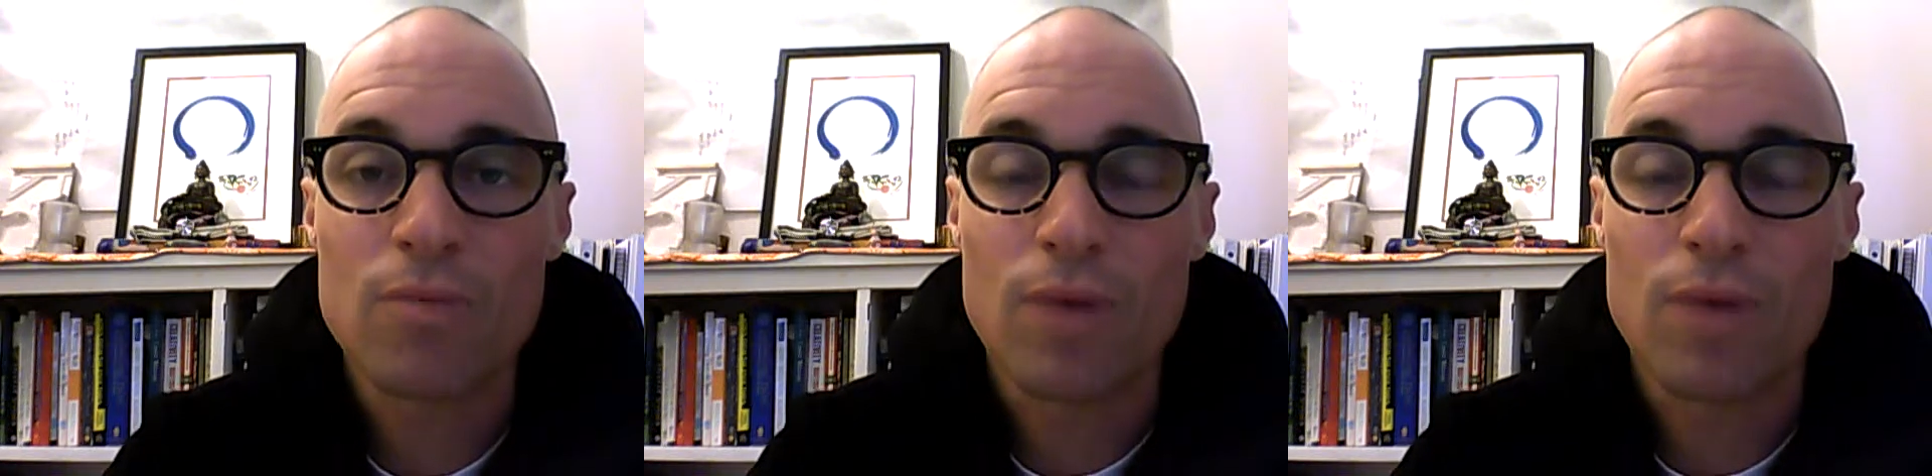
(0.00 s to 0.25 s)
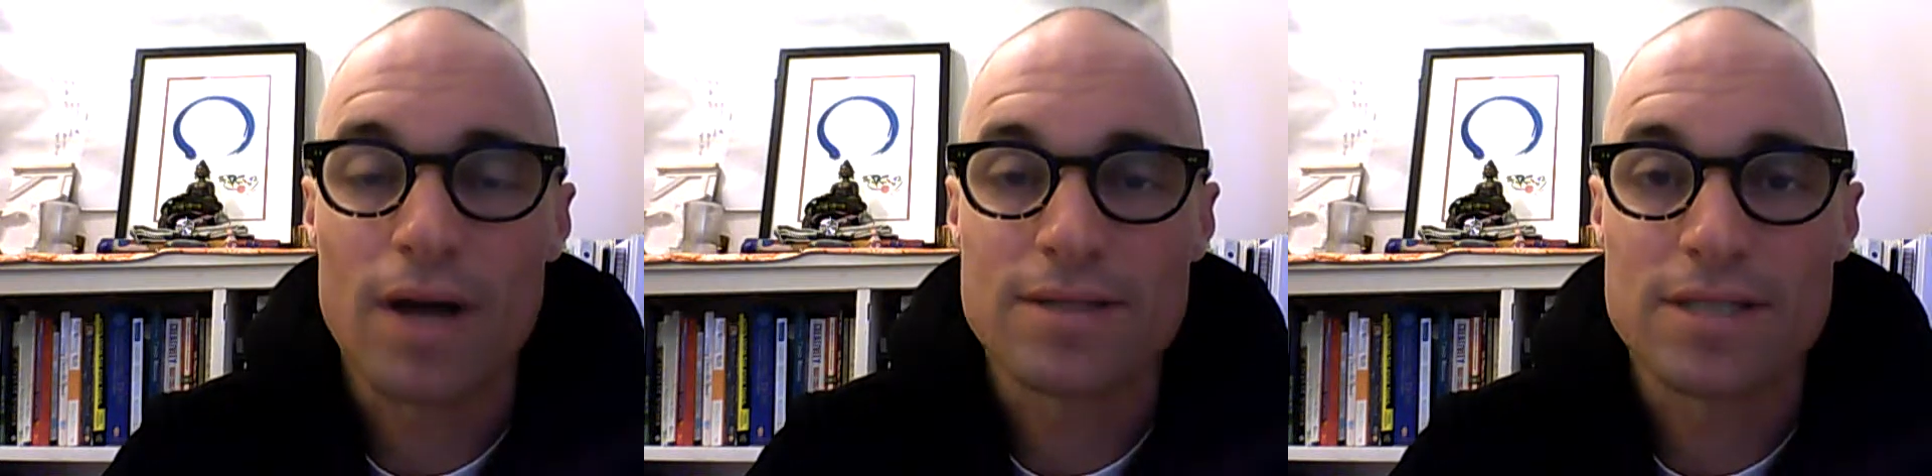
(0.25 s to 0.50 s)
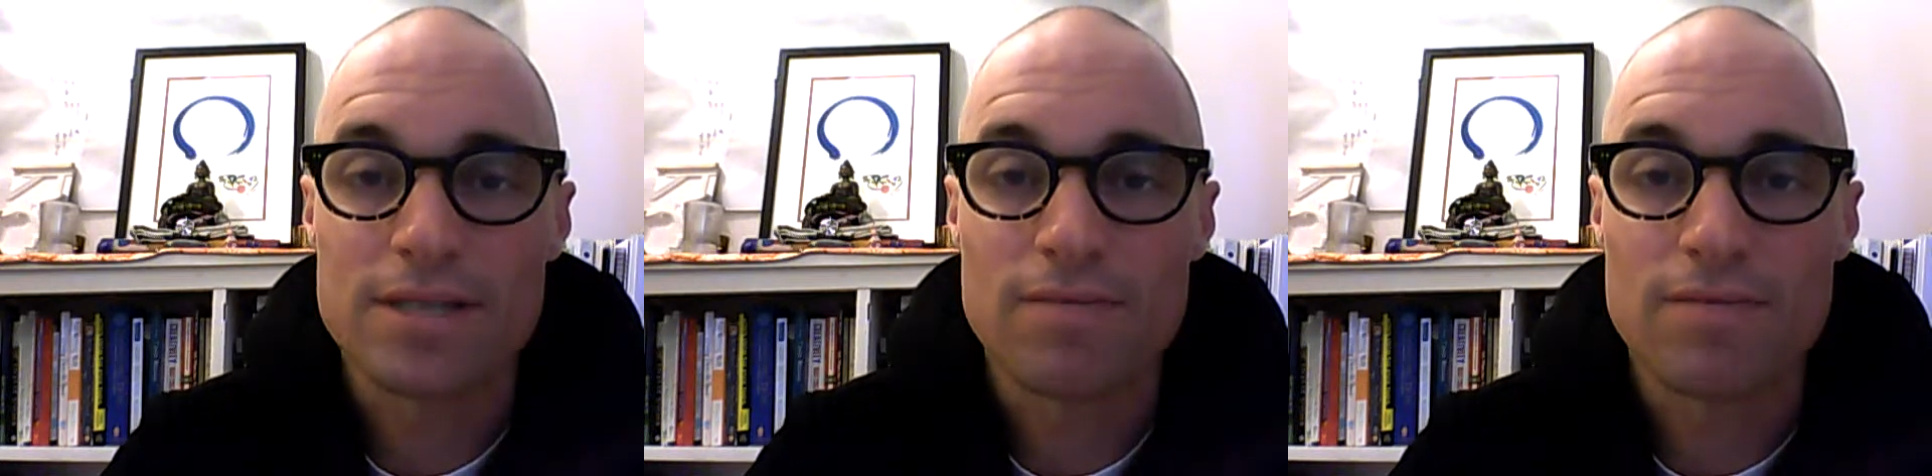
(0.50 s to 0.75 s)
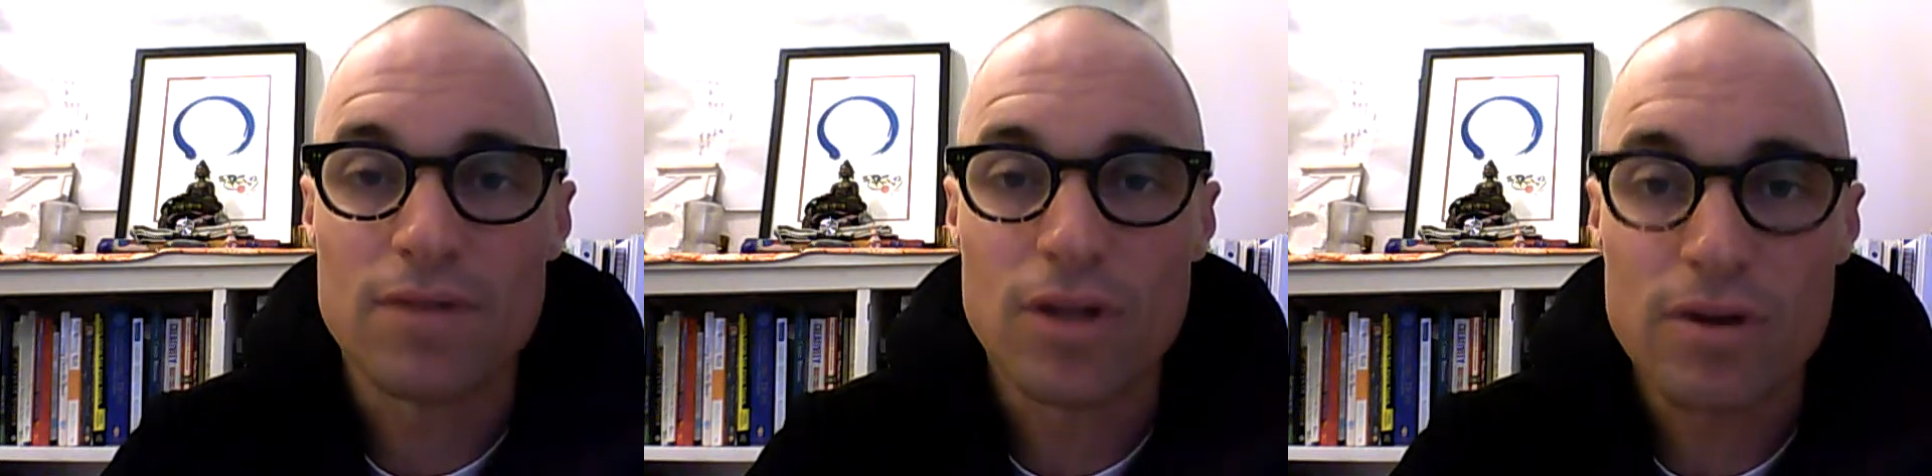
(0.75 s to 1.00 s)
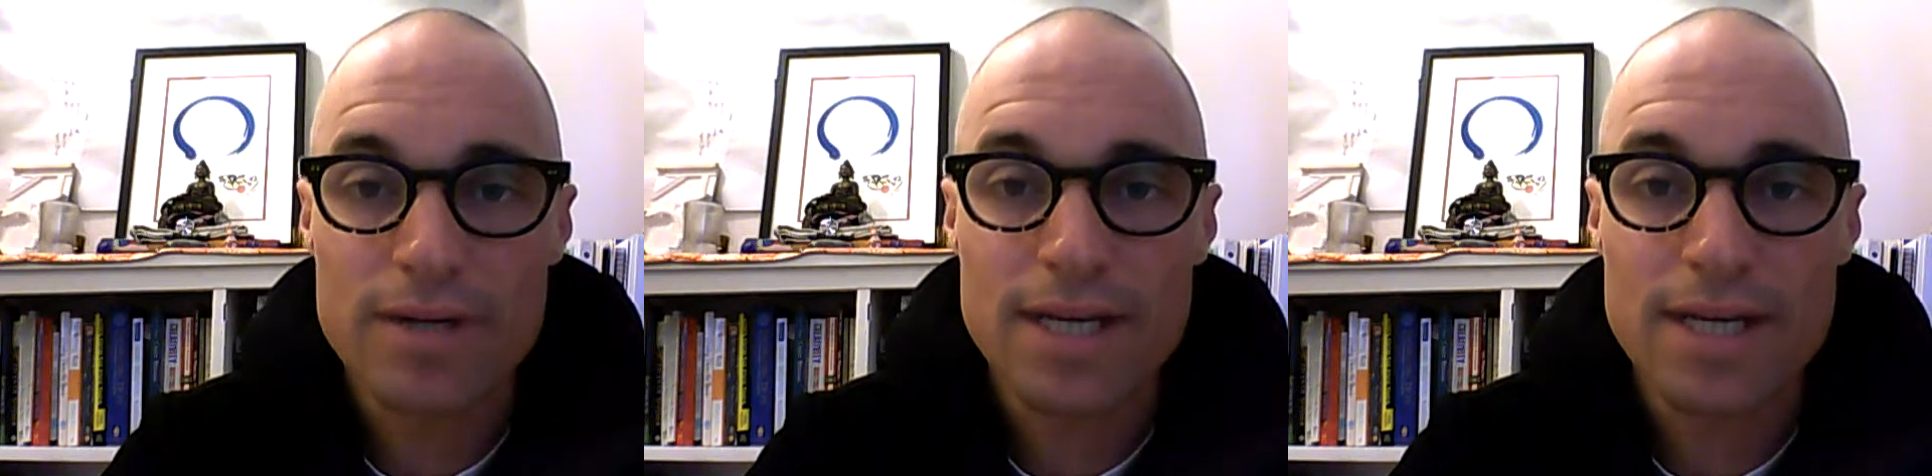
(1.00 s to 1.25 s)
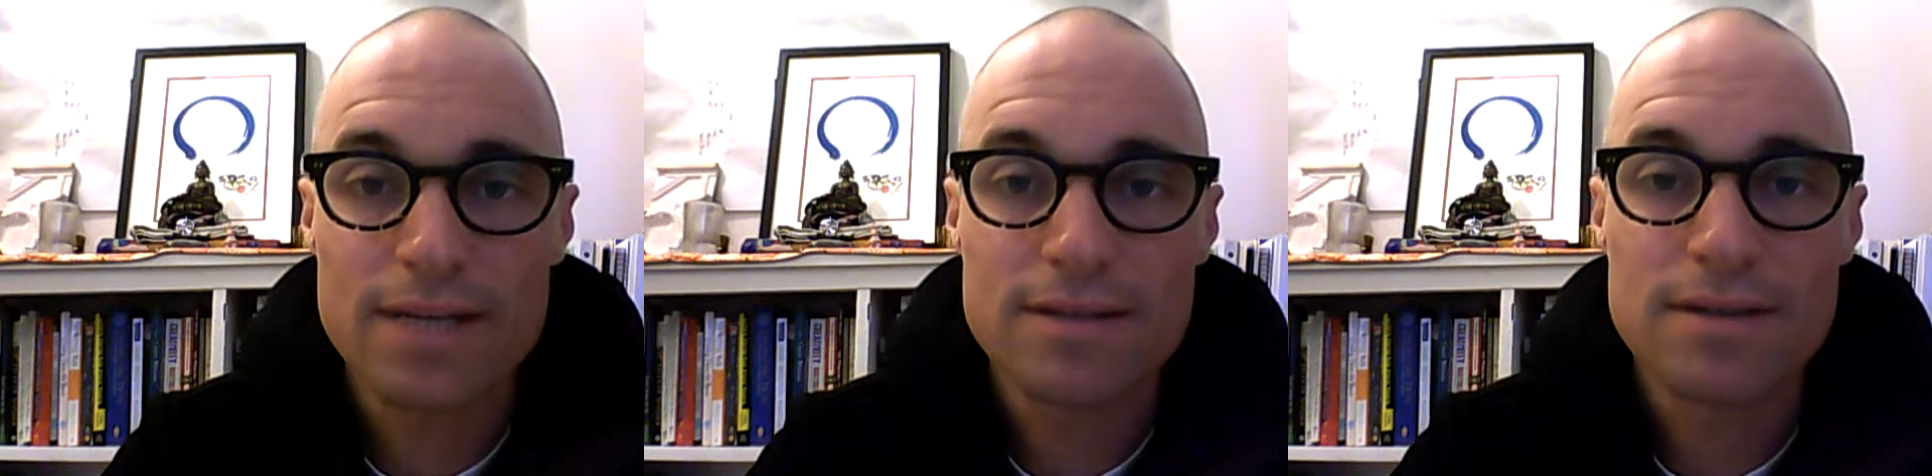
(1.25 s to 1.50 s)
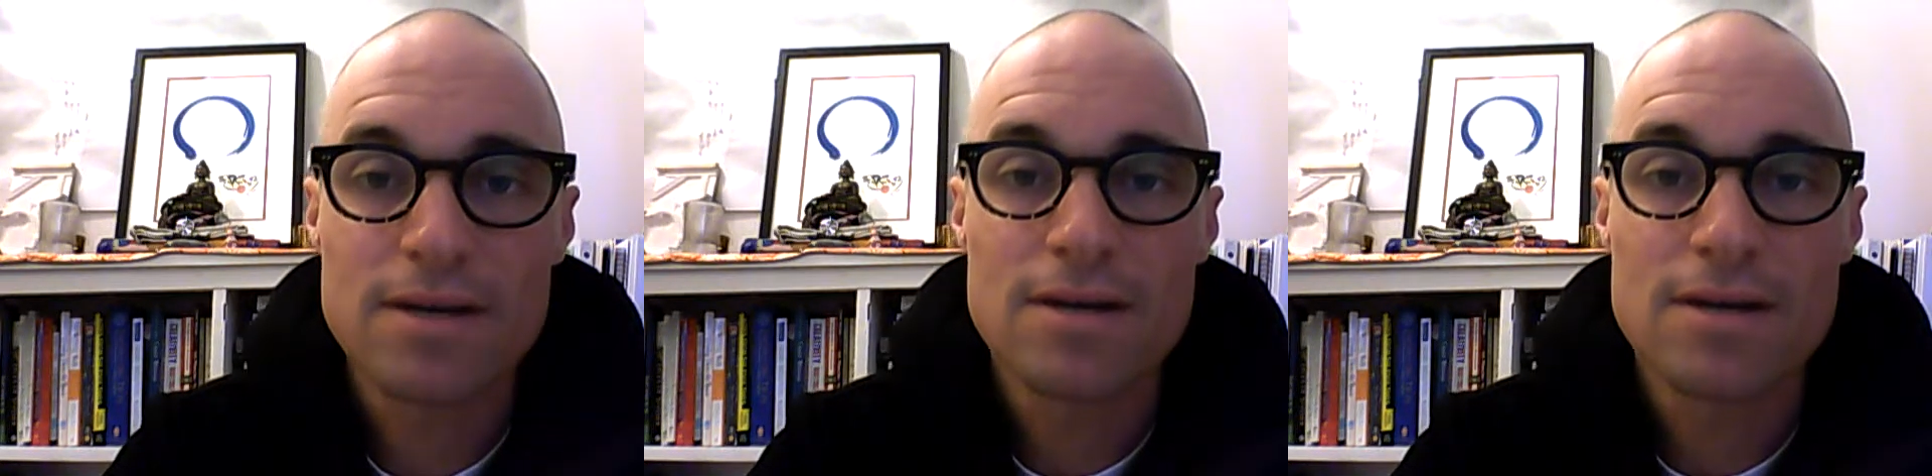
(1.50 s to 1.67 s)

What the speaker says: process of learning,